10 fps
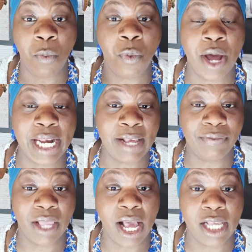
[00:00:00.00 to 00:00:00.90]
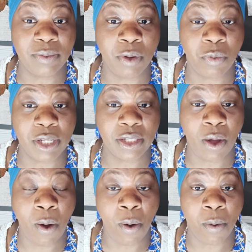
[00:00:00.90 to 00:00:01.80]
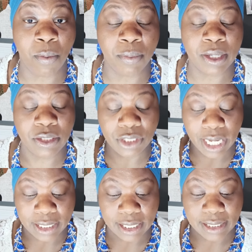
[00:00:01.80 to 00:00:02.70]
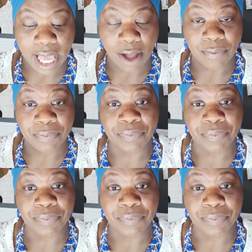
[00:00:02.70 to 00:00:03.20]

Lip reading: what if the husband wasn't home? Check this out.